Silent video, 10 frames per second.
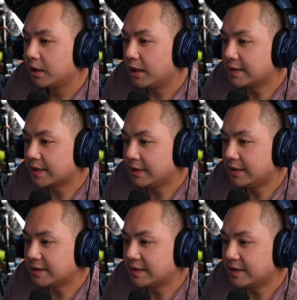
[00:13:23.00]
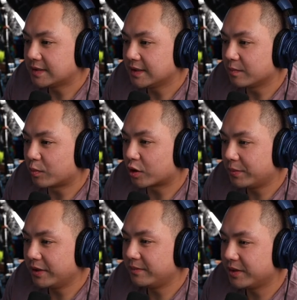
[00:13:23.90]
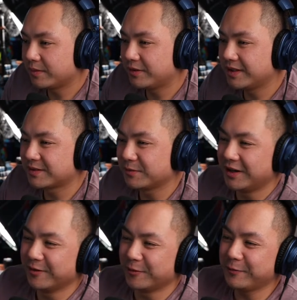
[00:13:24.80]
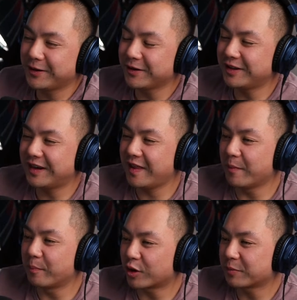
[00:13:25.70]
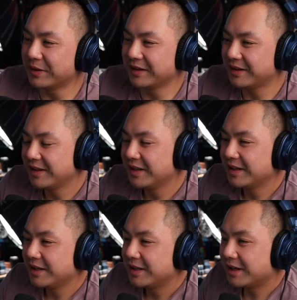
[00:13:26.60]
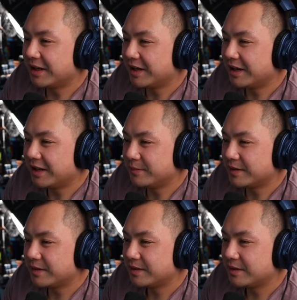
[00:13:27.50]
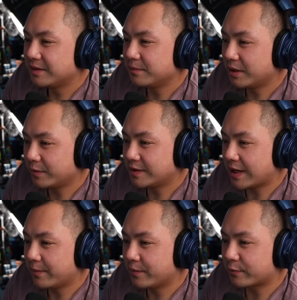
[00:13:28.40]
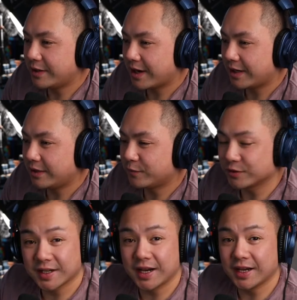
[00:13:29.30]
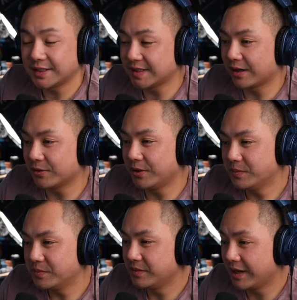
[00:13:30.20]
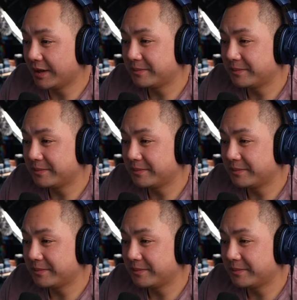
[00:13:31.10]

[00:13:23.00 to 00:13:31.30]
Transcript: Tiny U C says a Urban Minimalist. Why, why are we calling it a Urban? Um, Minimalist M three ninety full tie. Exactly. Yeah.